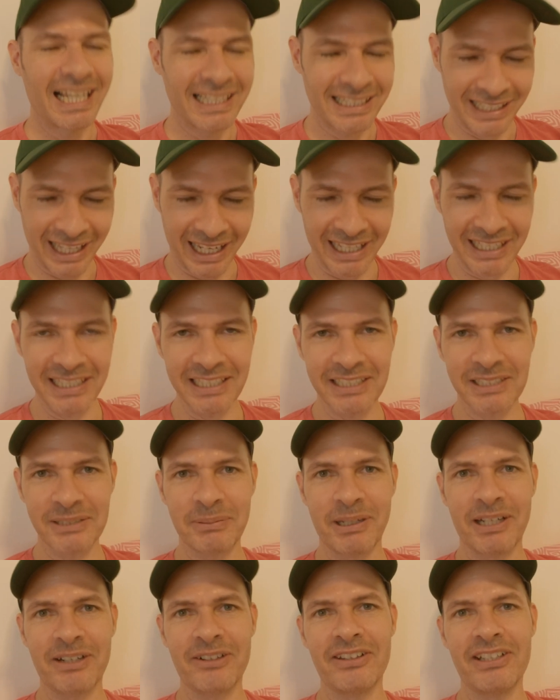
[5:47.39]
lighting is
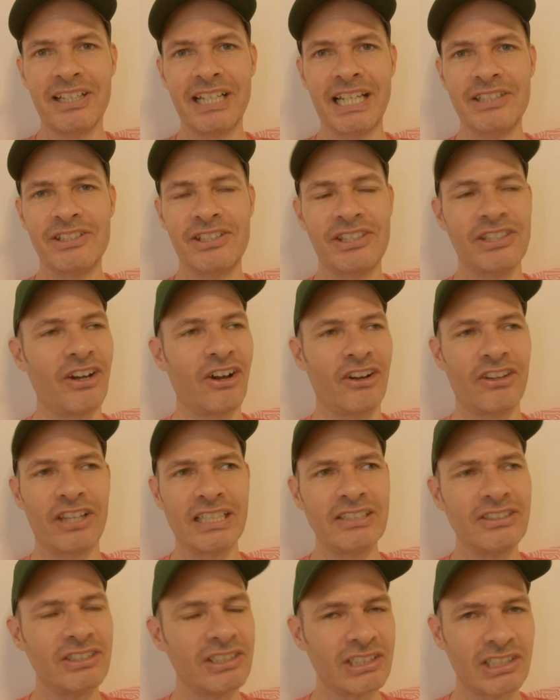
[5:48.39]
better than HDR.
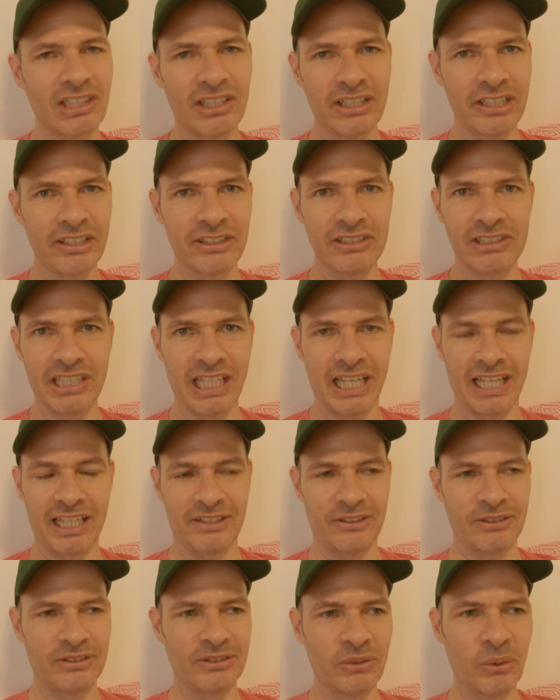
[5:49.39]
That's just clear as day.
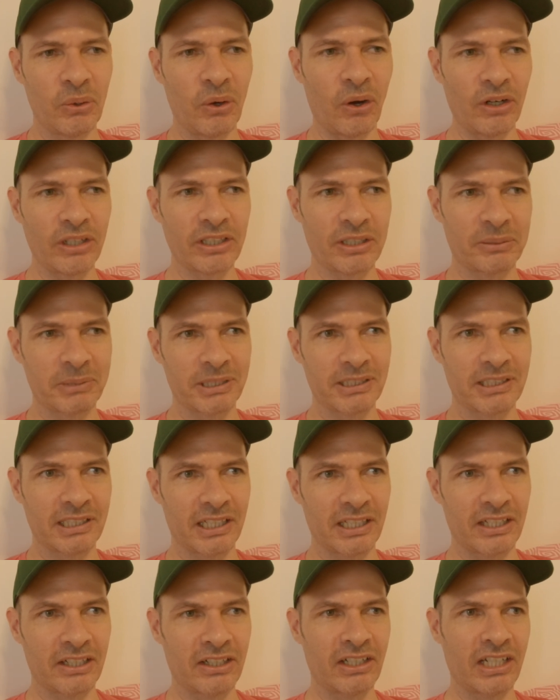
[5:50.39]
There's no argument
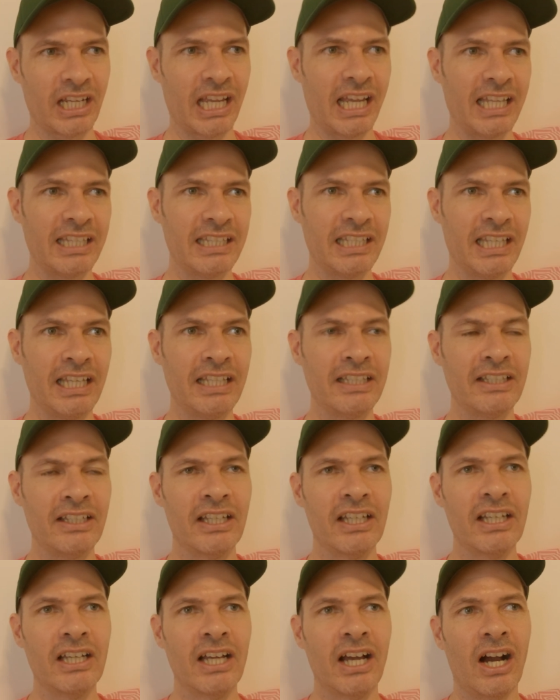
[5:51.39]
there. And then
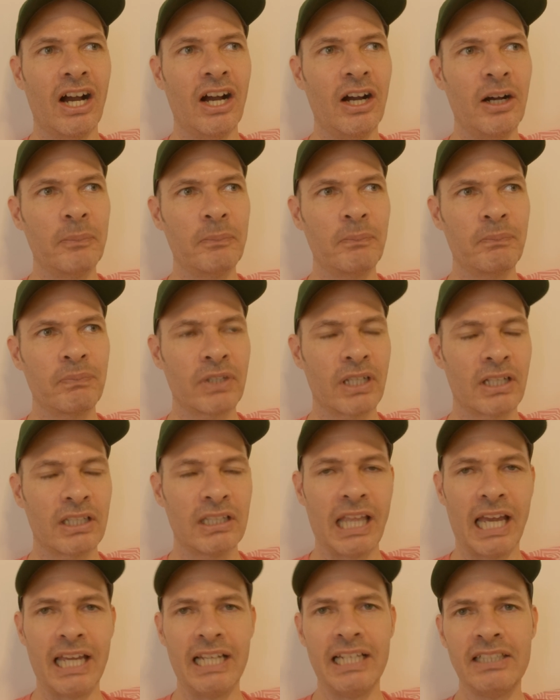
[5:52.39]

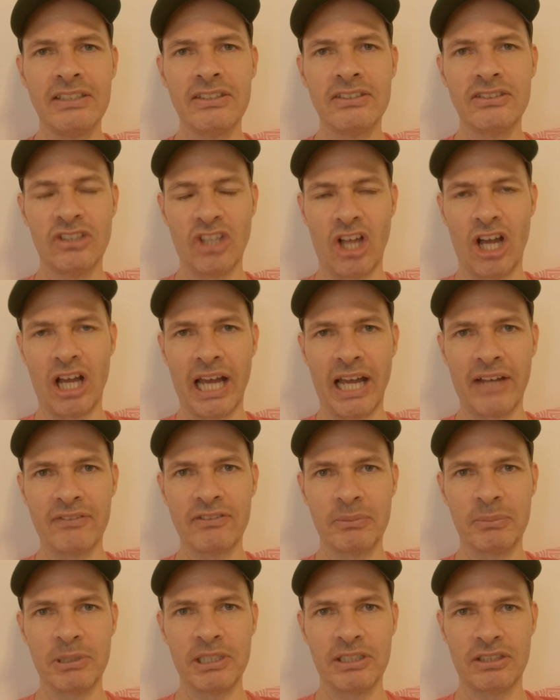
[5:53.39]
lighting does not have
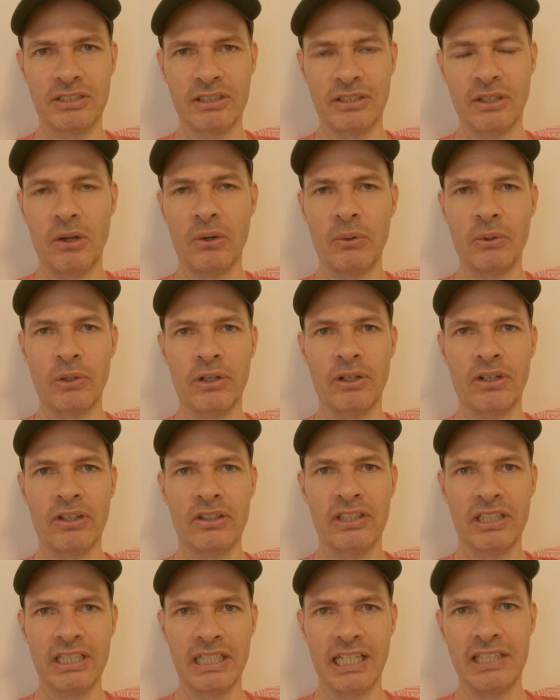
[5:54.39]
to be slower
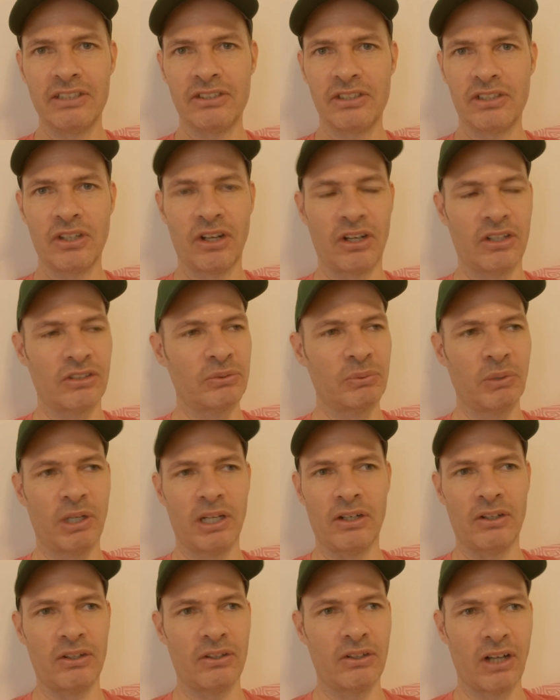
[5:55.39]
than HDR as
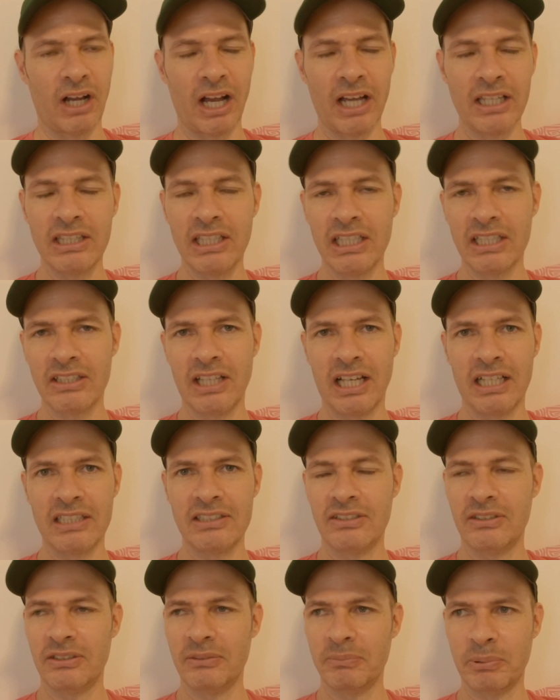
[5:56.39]
well. I think
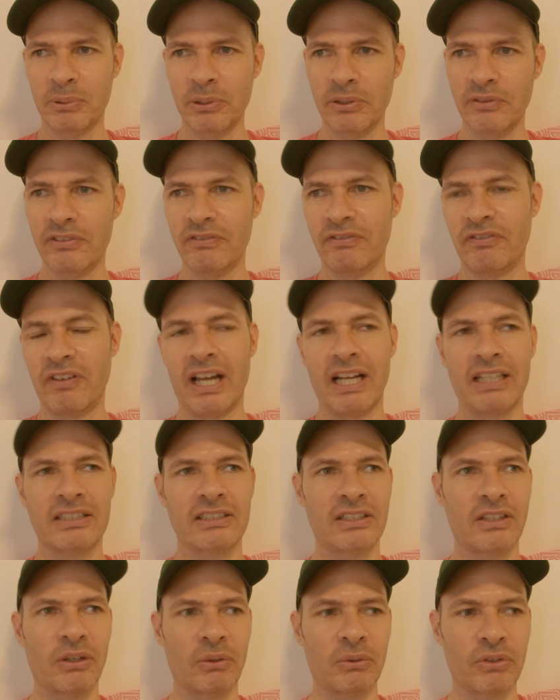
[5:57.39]
that's a proven
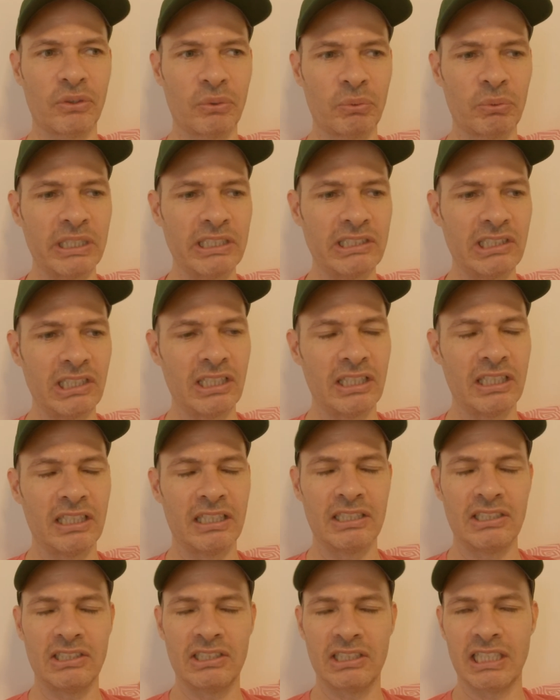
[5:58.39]
fact. The reason
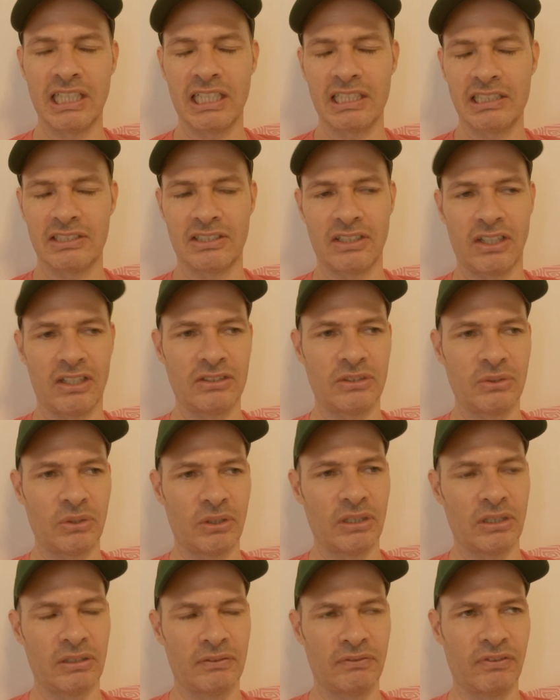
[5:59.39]
this gets a sort
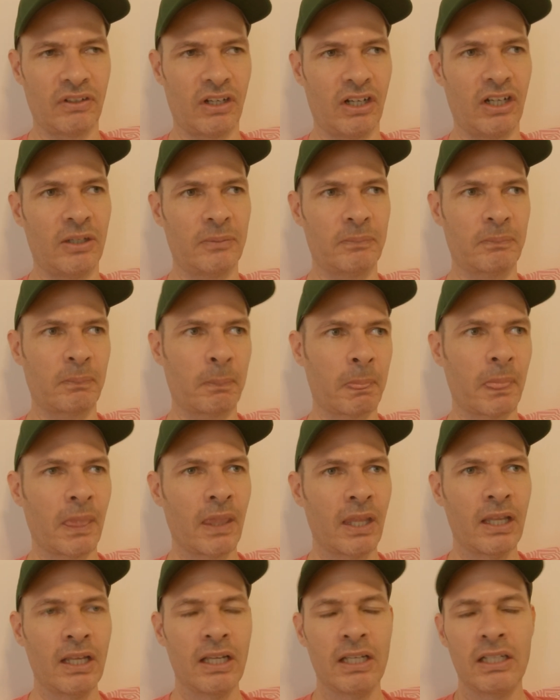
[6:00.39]
of
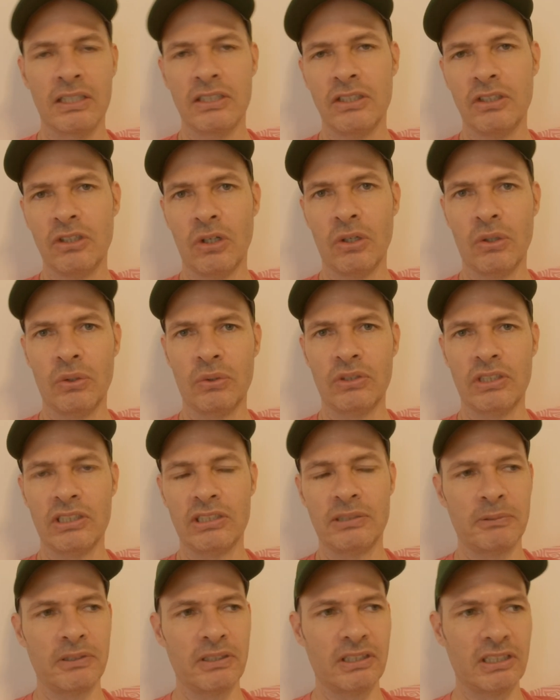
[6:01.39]
you know,
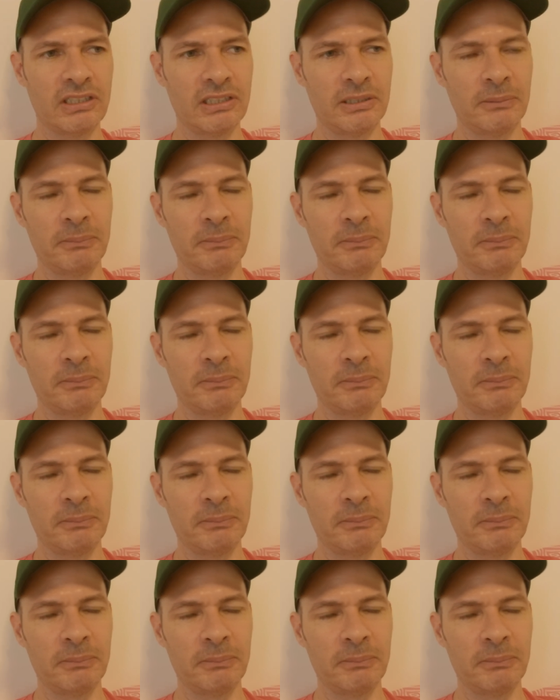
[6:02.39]
this